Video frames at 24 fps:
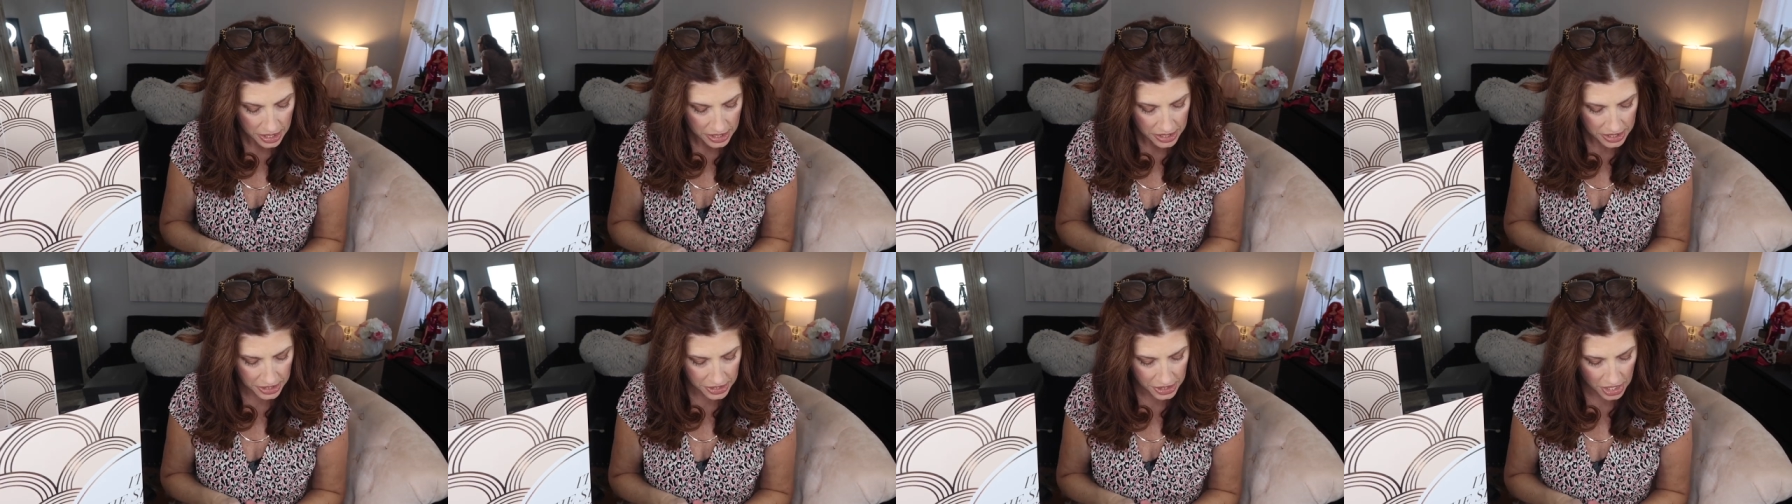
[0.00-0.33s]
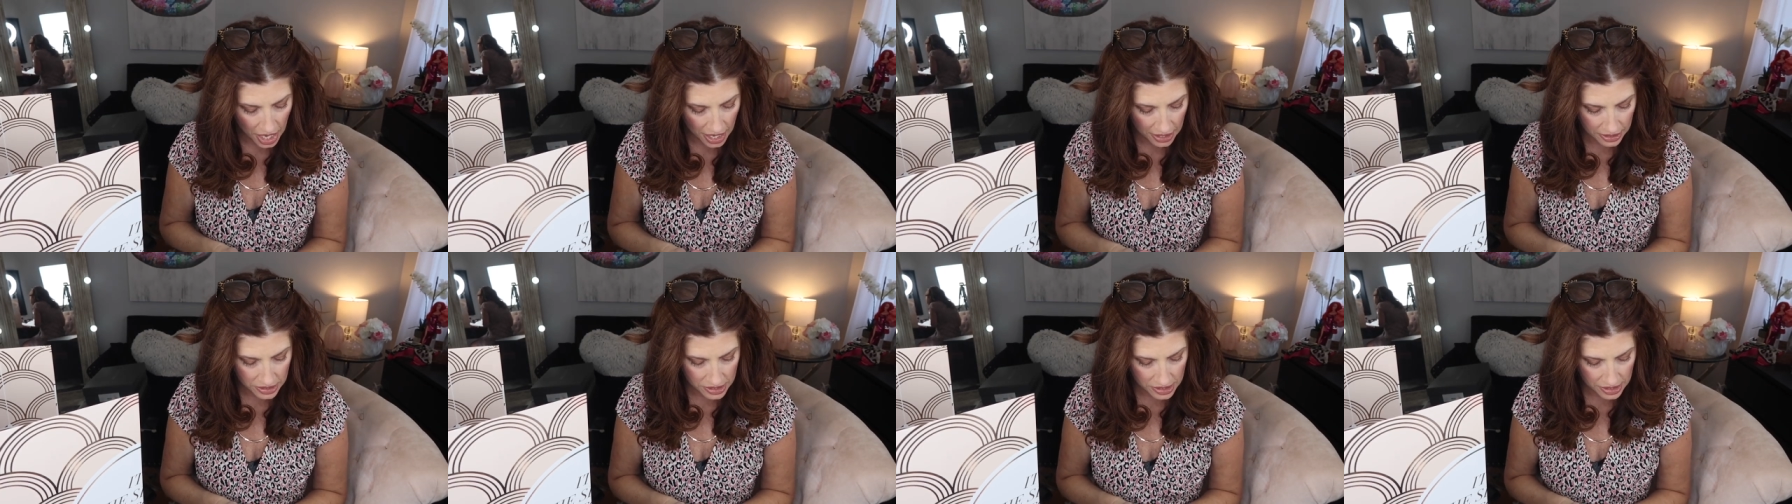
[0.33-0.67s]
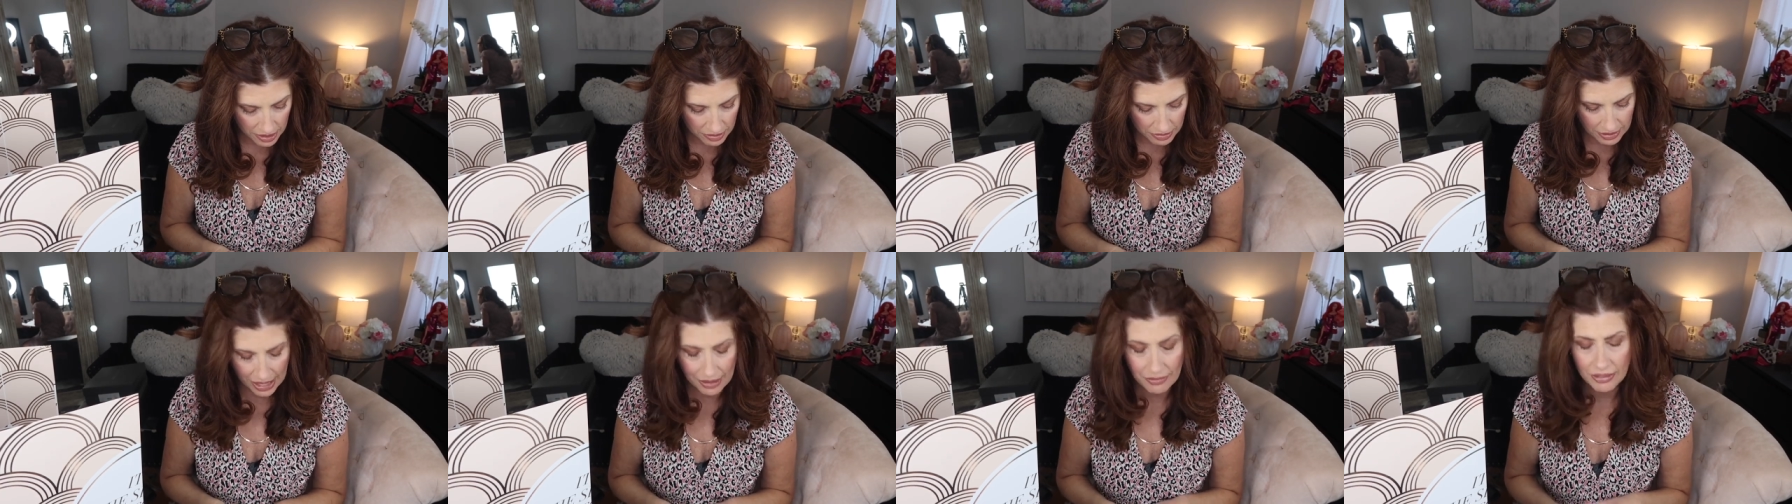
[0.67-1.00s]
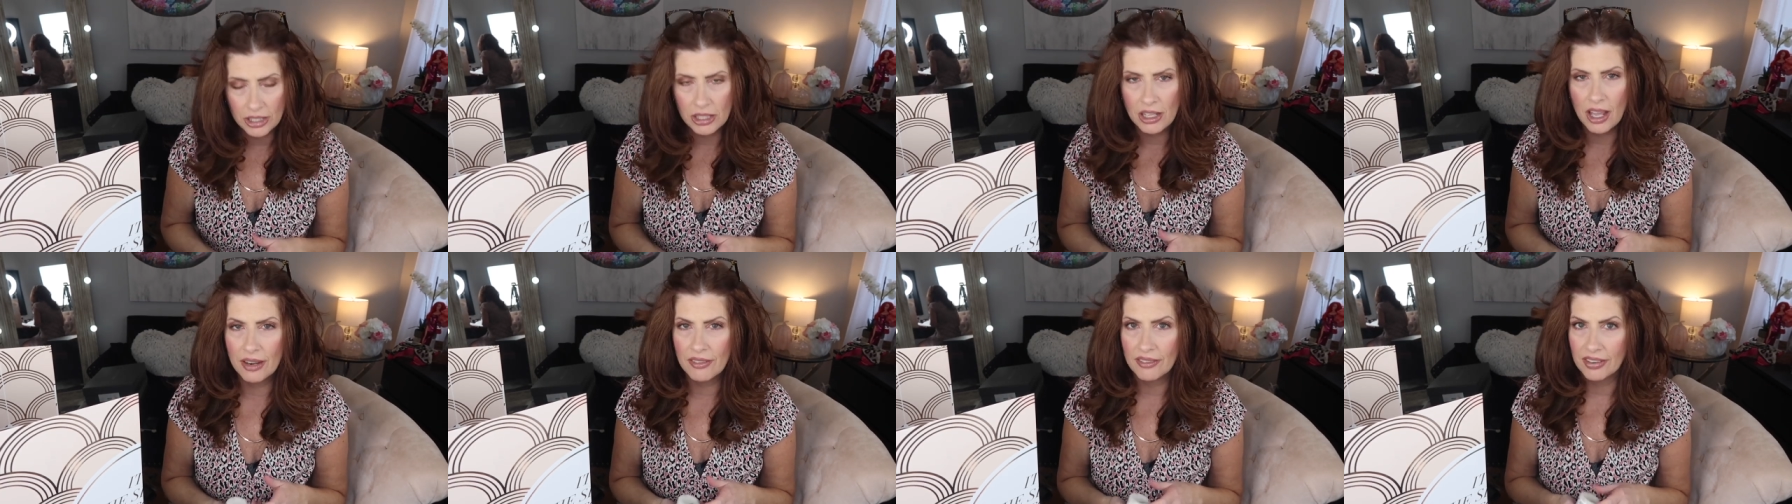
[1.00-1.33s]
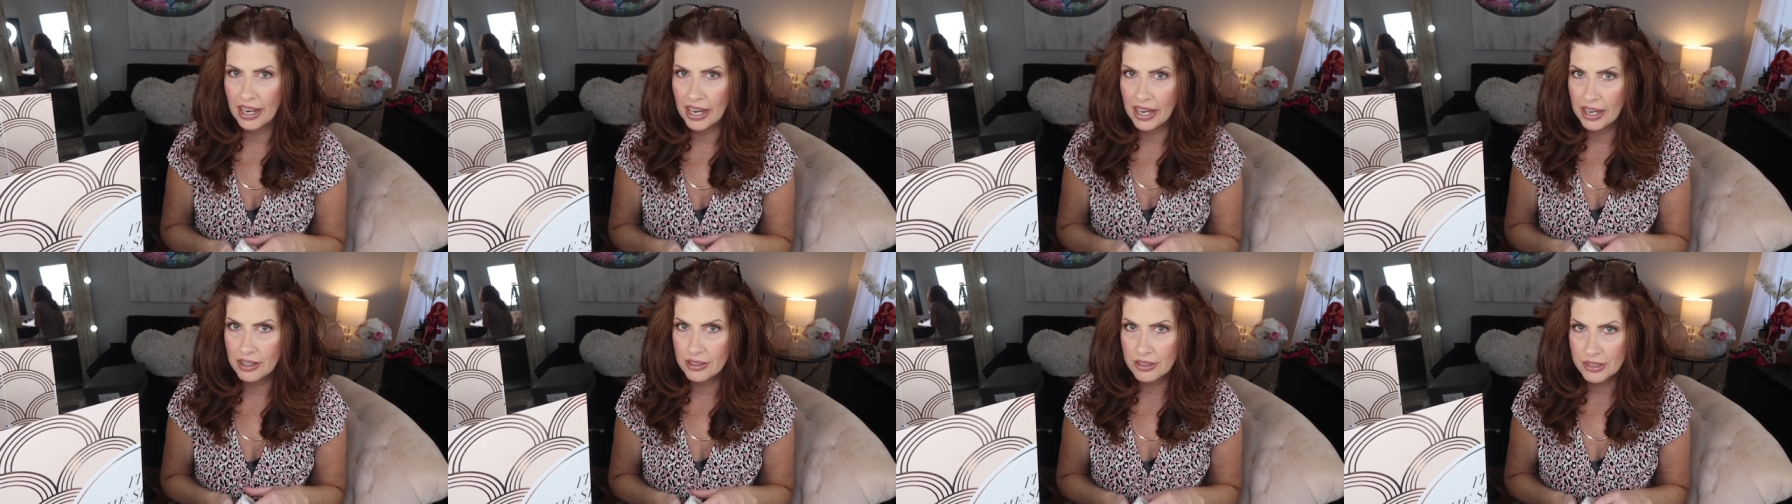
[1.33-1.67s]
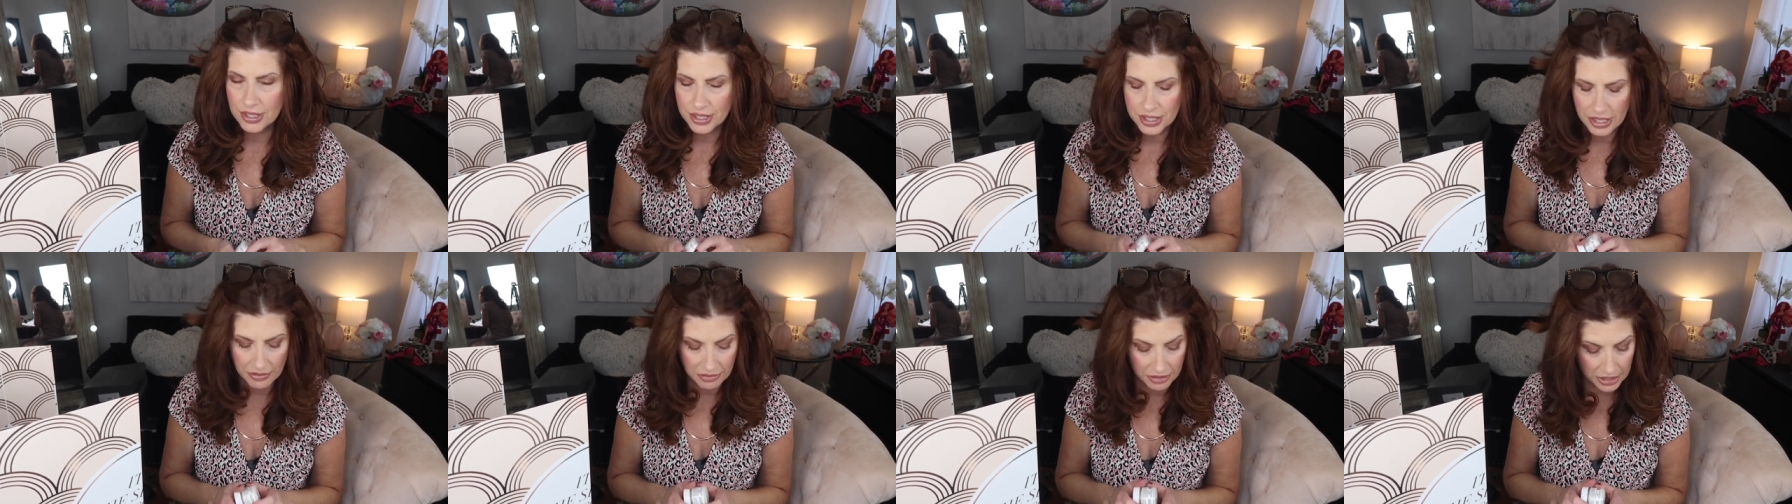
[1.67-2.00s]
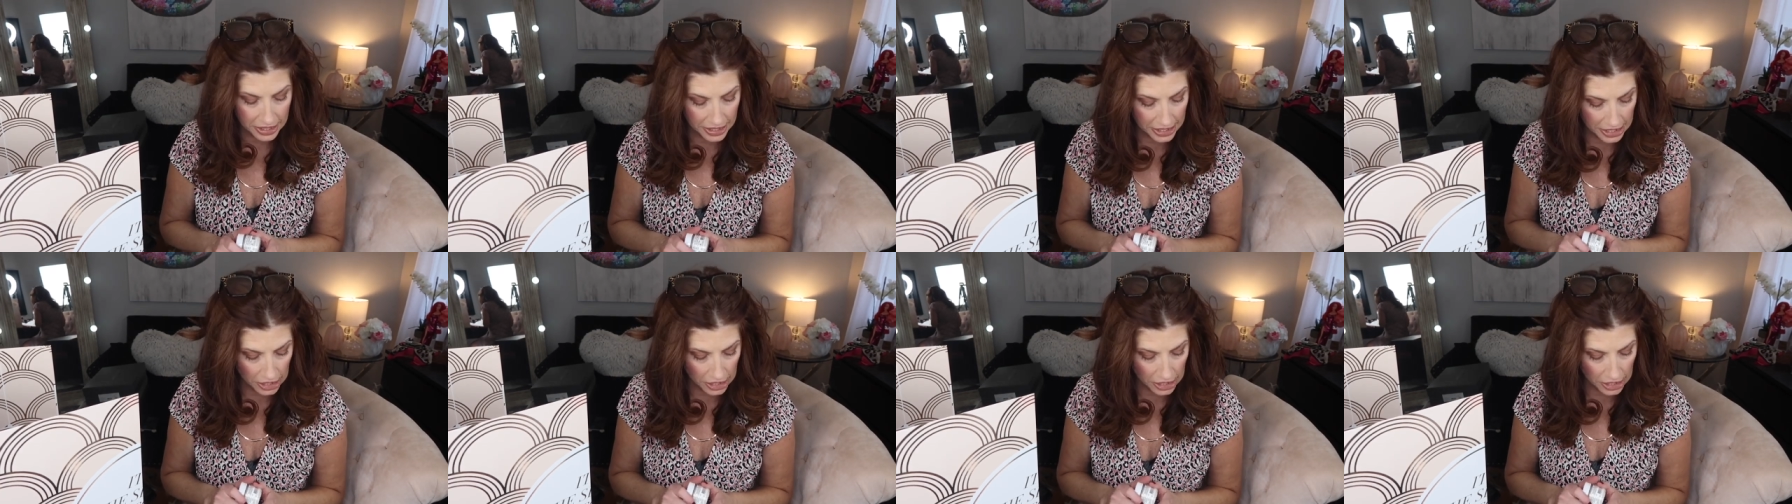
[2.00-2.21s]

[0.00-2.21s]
Detox, they have a lot of hair stuff in